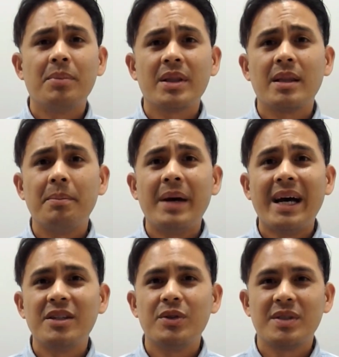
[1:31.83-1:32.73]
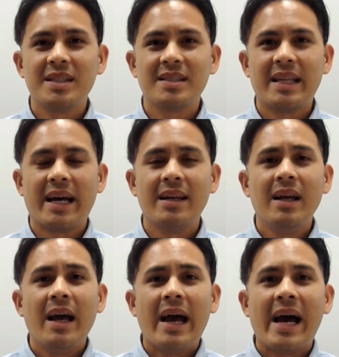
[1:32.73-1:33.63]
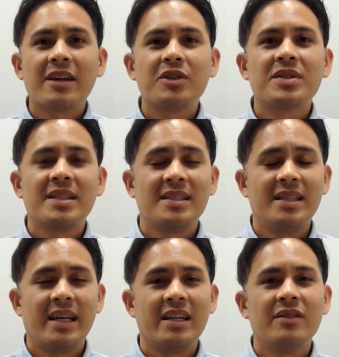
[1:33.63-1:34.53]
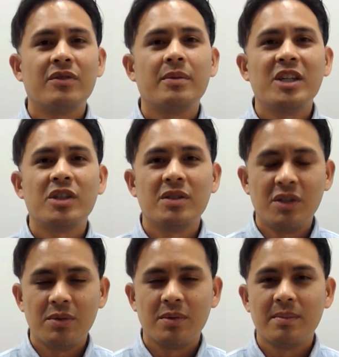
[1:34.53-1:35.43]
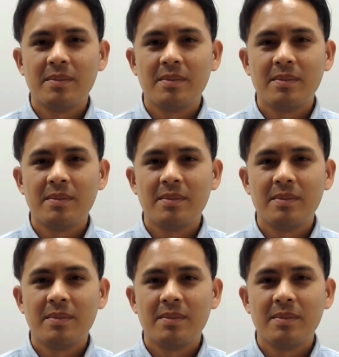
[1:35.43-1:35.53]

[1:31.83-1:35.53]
But the bad news is that hackers can see that information too.